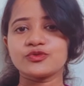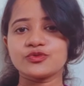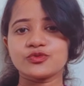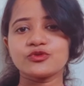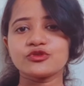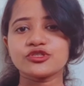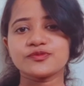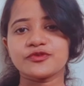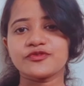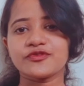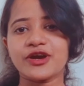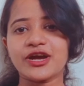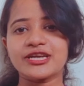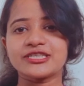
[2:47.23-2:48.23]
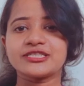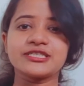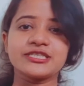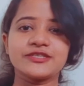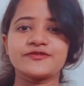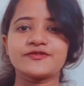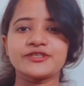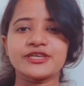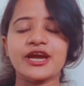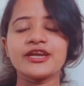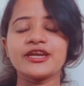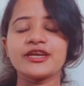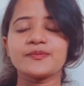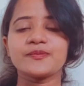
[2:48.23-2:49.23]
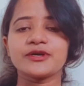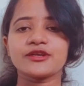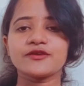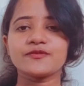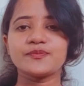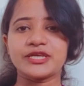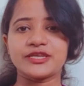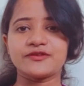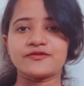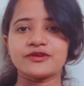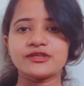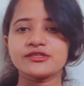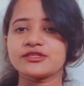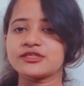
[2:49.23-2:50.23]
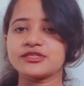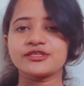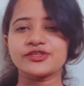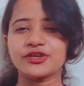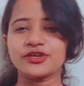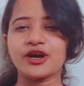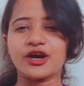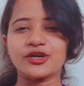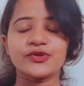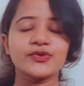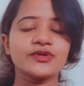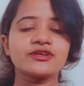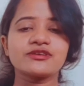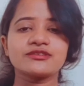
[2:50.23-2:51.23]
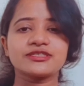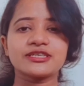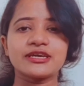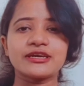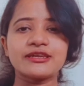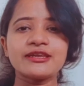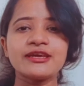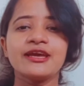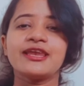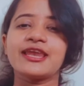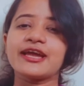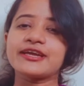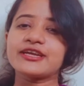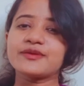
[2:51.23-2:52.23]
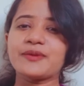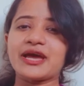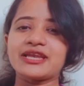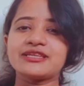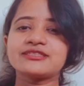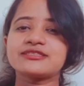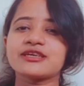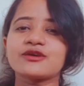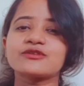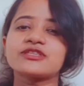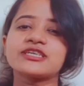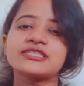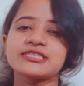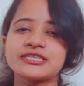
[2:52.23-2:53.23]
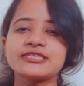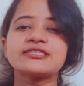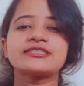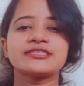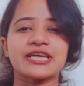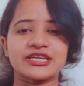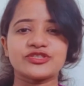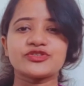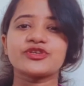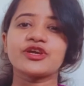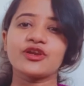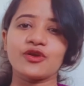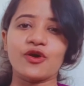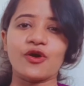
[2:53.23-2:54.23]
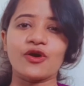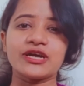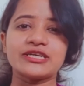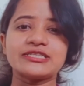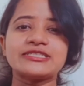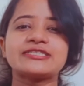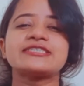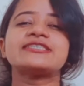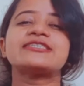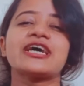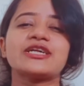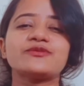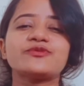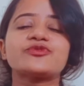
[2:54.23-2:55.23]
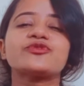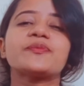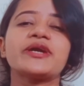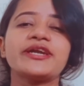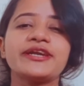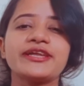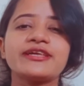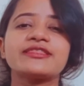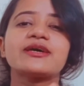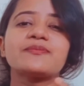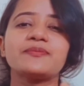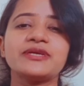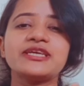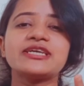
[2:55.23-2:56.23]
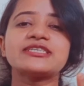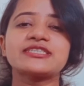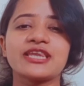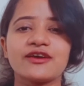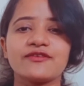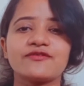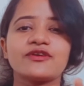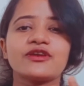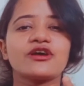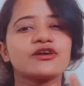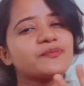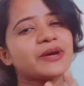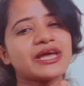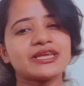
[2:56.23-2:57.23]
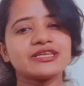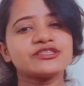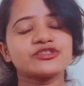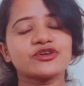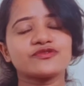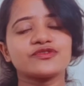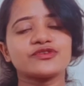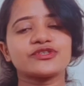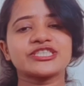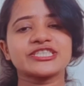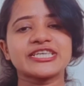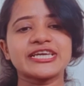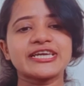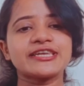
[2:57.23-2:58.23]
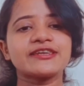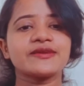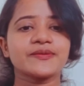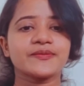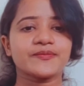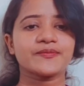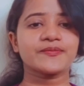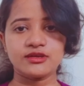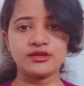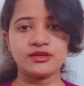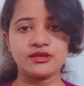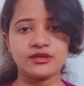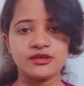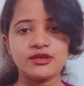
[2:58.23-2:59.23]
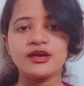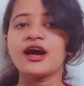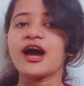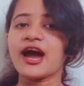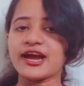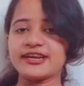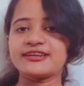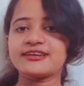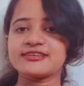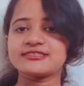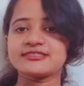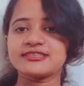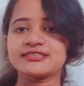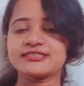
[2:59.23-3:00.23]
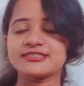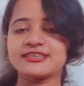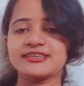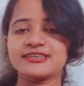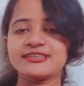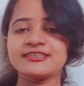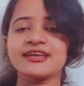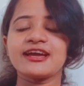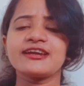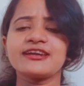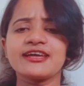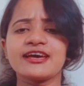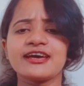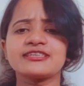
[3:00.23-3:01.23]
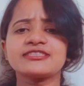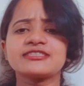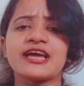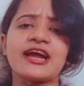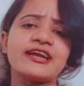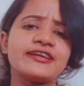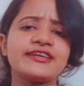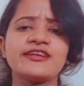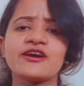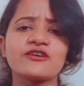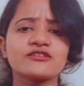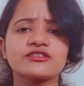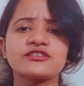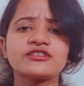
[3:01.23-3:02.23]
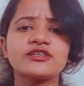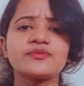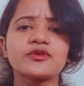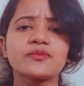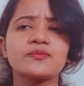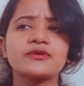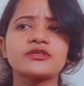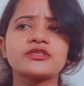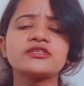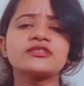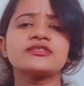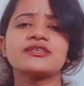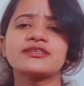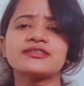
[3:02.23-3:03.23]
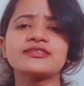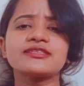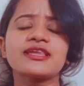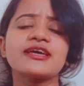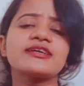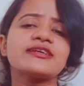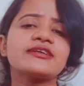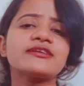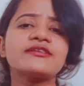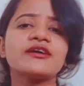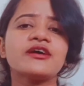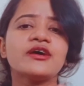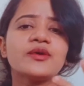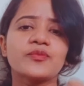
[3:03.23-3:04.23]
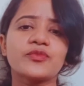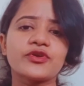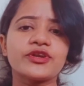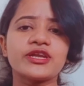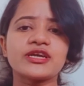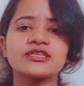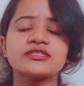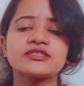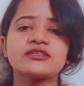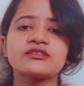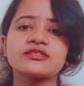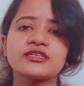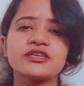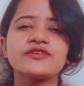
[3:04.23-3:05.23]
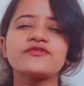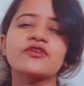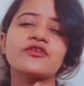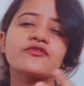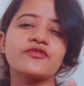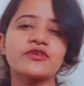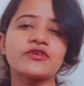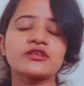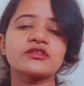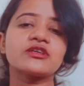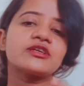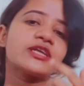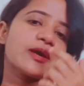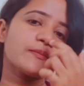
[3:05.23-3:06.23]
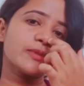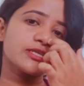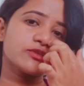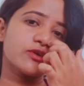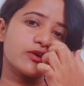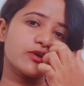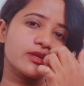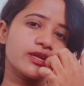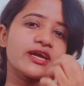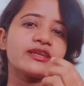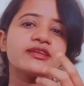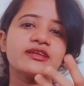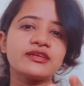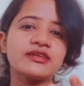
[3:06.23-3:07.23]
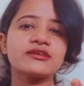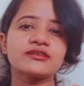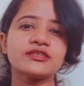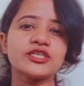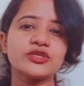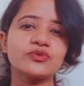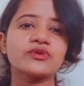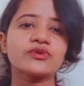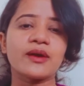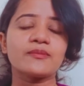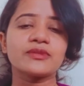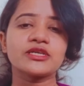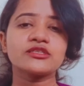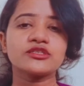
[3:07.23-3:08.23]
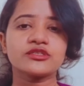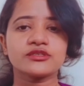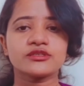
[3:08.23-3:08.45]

Rose provides infinite number of benefits in regard to your skin, like it balances out the skin's natural oils, it helps to maintain the pH level or balance of your skin, hydrates the skin and has antioxidant properties, that is like it protects your skin from further damage or any new damage.